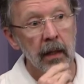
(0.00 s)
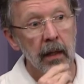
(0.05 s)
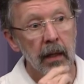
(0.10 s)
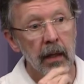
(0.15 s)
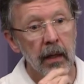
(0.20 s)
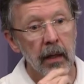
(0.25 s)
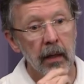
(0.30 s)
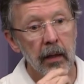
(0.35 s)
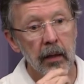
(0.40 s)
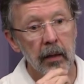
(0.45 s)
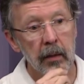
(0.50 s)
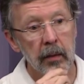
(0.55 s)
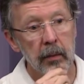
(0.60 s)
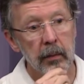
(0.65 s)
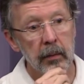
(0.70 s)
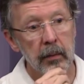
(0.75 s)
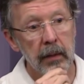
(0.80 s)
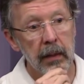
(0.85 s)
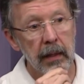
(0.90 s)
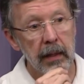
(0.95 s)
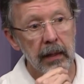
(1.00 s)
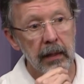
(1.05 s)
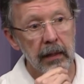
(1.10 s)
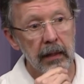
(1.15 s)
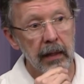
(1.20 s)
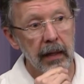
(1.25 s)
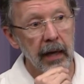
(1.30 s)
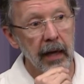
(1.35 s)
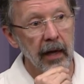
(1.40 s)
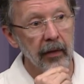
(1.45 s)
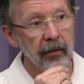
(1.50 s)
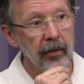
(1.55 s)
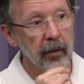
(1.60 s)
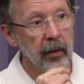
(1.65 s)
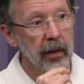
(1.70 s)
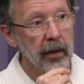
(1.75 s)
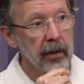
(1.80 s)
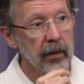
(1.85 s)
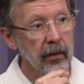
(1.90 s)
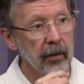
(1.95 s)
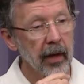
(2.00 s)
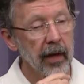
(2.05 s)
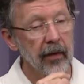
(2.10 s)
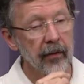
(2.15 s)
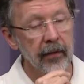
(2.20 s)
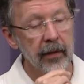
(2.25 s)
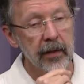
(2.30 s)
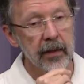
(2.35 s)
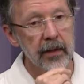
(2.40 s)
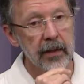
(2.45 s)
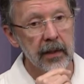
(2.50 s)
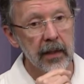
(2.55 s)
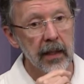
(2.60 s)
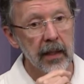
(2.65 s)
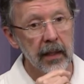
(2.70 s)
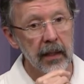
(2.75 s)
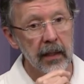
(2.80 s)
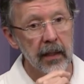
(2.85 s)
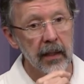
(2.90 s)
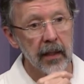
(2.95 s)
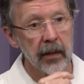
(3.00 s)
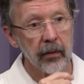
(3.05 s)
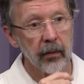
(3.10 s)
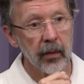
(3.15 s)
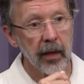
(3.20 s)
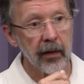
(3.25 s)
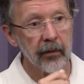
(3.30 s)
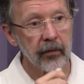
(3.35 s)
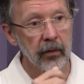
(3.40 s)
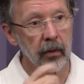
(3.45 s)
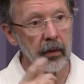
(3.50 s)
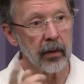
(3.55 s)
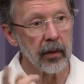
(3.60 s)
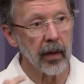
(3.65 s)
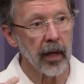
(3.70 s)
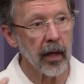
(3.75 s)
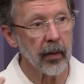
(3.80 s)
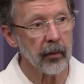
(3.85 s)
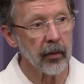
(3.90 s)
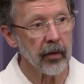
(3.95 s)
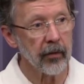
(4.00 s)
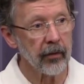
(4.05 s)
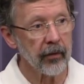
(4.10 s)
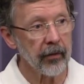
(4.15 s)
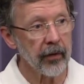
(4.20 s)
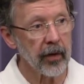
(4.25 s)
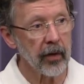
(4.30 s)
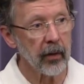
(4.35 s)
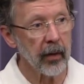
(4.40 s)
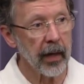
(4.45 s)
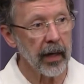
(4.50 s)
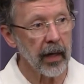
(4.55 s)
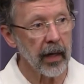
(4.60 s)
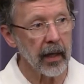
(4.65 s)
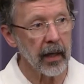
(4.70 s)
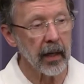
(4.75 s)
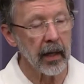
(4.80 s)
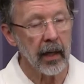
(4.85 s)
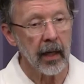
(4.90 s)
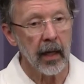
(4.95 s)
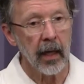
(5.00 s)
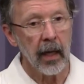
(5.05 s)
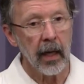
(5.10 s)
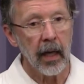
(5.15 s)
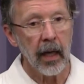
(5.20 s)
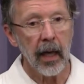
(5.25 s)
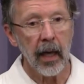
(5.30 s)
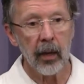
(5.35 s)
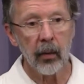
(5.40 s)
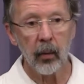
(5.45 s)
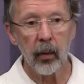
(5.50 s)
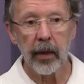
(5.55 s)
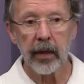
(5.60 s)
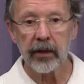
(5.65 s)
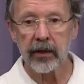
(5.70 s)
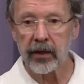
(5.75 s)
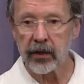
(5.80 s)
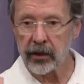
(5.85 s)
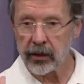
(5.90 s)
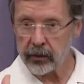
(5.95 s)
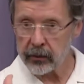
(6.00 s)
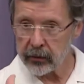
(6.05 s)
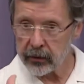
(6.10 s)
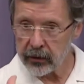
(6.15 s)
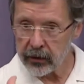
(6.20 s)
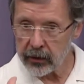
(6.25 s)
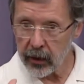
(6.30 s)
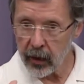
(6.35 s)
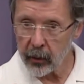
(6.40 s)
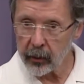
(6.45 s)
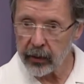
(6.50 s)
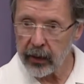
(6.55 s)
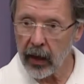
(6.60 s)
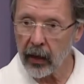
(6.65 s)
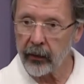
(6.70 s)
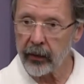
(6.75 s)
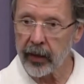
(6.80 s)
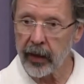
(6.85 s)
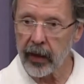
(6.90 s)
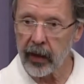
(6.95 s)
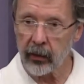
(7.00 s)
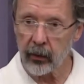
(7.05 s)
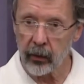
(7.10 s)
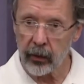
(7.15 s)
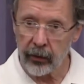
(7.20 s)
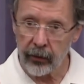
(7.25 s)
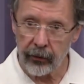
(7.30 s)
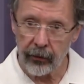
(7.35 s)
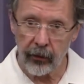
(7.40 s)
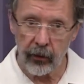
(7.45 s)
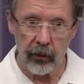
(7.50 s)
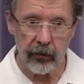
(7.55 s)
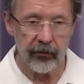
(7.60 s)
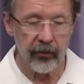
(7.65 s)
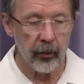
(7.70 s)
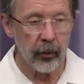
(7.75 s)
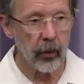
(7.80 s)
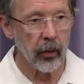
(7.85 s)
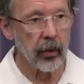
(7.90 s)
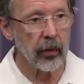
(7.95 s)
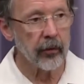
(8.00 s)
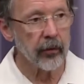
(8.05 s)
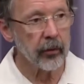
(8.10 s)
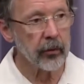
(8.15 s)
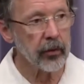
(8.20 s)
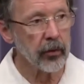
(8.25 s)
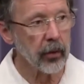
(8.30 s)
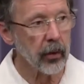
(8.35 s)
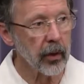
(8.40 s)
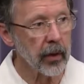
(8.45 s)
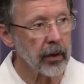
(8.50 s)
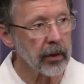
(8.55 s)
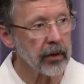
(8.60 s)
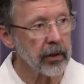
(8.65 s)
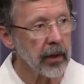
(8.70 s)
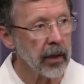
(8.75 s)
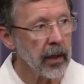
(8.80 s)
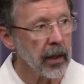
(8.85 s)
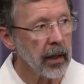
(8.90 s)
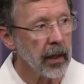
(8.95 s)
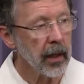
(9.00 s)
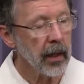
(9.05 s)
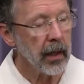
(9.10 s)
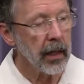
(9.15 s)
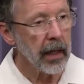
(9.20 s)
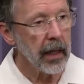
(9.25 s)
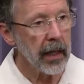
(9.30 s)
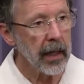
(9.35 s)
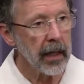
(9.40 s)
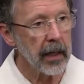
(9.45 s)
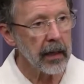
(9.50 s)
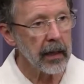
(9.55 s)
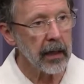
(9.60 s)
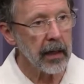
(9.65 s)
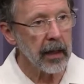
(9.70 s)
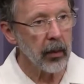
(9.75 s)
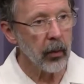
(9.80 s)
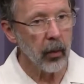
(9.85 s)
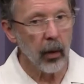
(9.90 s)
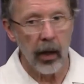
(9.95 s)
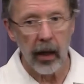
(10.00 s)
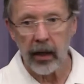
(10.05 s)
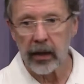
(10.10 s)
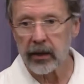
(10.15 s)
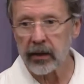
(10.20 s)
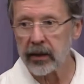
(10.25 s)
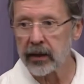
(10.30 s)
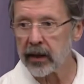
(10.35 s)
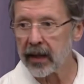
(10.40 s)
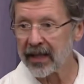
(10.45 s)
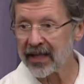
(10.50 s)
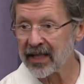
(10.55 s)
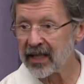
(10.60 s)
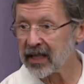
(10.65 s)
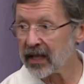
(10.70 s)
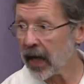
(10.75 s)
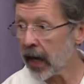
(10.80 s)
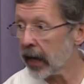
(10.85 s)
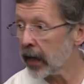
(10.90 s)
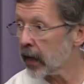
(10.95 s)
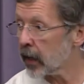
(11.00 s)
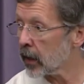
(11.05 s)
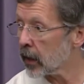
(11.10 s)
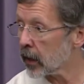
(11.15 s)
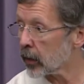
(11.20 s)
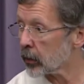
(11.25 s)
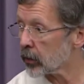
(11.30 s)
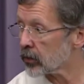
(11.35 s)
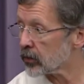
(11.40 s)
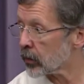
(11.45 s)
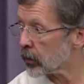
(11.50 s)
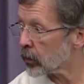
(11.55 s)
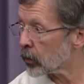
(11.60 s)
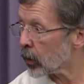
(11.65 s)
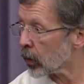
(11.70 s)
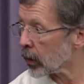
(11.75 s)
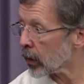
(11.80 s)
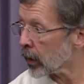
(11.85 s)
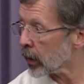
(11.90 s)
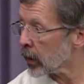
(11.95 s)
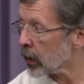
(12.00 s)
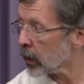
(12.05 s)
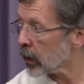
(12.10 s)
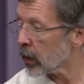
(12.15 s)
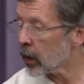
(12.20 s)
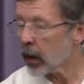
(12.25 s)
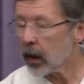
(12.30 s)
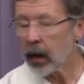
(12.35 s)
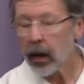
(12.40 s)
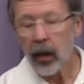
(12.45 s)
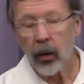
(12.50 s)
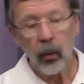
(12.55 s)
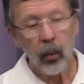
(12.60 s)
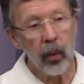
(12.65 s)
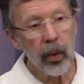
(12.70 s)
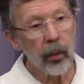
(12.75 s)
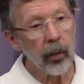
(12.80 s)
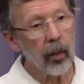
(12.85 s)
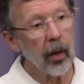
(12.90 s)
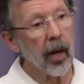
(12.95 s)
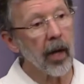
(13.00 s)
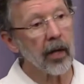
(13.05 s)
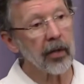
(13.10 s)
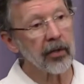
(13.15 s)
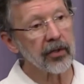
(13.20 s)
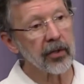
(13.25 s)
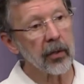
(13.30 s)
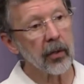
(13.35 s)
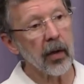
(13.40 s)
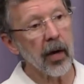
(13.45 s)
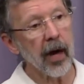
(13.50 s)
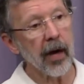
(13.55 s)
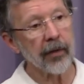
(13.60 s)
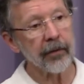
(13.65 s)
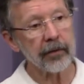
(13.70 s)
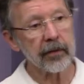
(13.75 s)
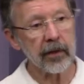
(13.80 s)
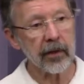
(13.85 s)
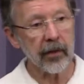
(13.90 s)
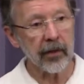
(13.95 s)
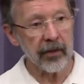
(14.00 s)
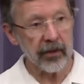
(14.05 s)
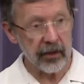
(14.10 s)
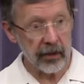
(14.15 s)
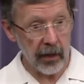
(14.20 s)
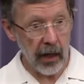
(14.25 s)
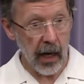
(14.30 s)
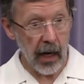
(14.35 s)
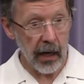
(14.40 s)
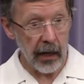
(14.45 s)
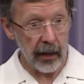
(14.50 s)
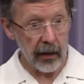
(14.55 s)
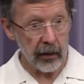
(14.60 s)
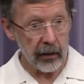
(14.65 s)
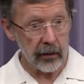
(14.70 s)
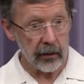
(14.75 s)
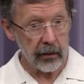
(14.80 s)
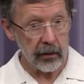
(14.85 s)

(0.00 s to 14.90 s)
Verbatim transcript: Um, and uh, Alvy running the graphics, and uh, Ralph Guggenheim over video editing. And we just start plowing ahead with full support from George. And it was exciting, it was rewarding. We were also off to the side.